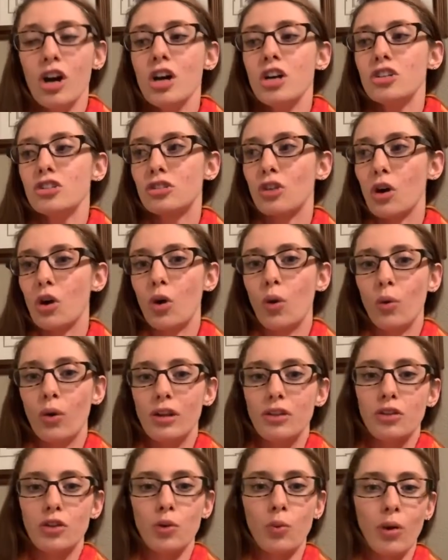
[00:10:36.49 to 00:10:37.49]
So
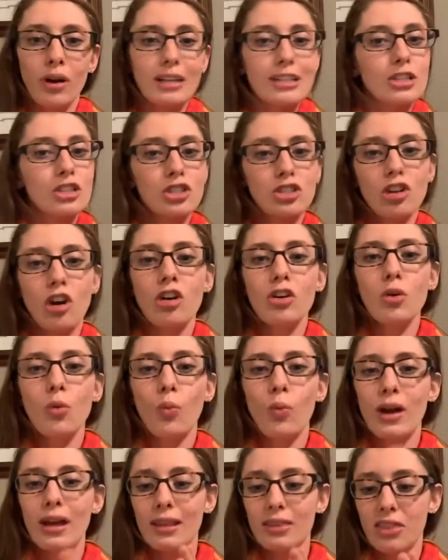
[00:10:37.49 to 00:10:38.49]
you want to start
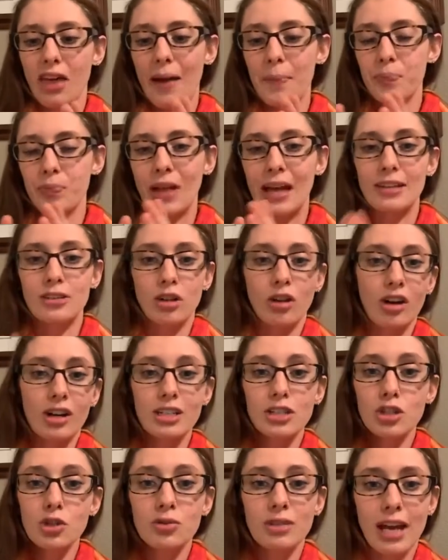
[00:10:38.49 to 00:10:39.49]
with as long
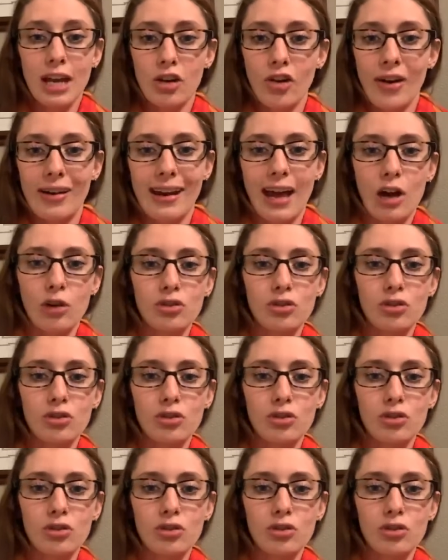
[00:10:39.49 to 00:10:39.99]
as you take right now.